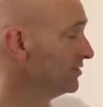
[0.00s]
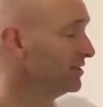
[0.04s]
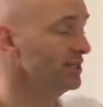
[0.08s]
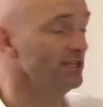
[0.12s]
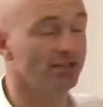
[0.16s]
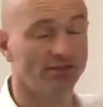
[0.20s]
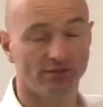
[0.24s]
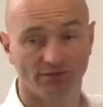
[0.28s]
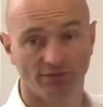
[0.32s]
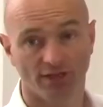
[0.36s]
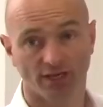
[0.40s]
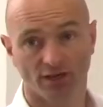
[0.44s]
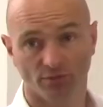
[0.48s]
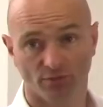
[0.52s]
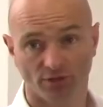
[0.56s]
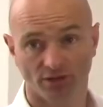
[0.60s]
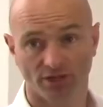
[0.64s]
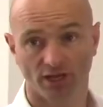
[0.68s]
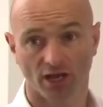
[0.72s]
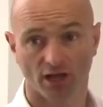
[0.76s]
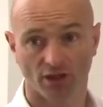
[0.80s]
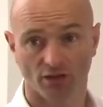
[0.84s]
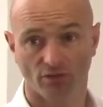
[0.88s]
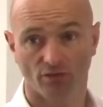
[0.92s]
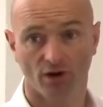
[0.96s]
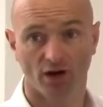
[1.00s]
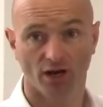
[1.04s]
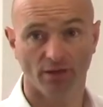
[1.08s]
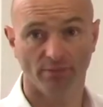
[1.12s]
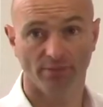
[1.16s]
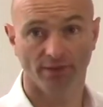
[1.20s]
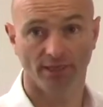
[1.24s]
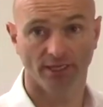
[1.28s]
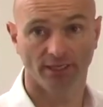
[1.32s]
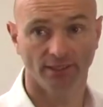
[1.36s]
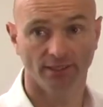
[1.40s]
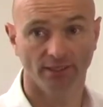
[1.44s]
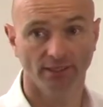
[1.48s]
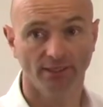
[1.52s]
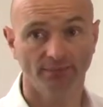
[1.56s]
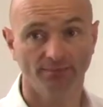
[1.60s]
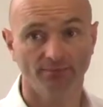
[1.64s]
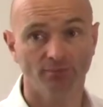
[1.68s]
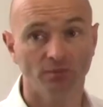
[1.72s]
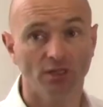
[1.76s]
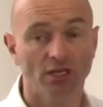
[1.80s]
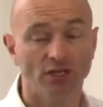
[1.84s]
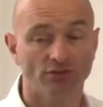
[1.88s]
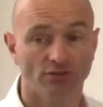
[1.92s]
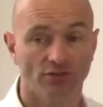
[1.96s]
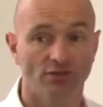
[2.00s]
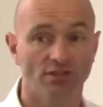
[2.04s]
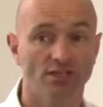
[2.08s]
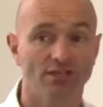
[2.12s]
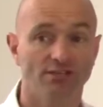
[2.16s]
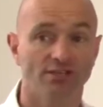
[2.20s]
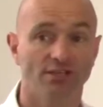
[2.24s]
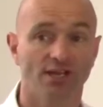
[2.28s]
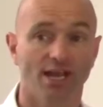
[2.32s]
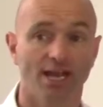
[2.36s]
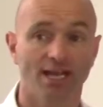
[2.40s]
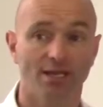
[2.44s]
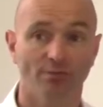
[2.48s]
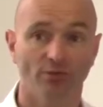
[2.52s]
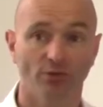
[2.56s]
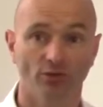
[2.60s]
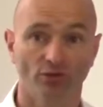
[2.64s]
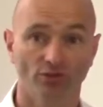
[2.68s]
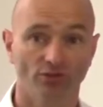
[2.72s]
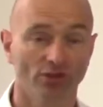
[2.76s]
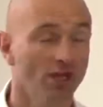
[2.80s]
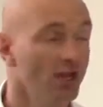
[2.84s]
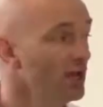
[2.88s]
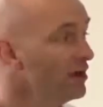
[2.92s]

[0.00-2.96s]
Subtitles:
interfere with the other IP. So this enables